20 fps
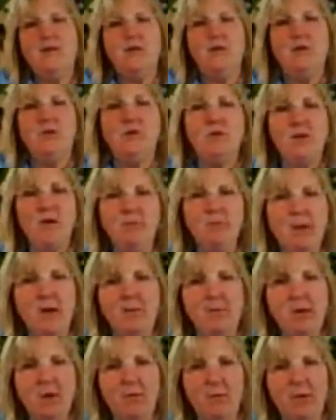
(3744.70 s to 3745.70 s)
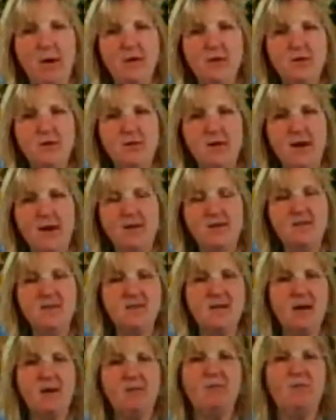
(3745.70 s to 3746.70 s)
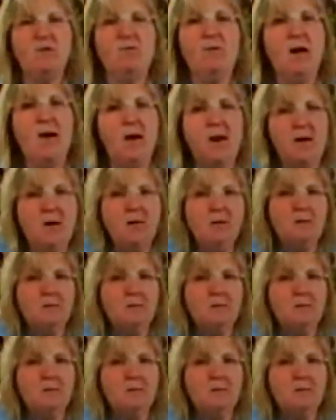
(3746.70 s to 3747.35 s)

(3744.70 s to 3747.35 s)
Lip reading: Do you think maybe I want to do that instead of the red?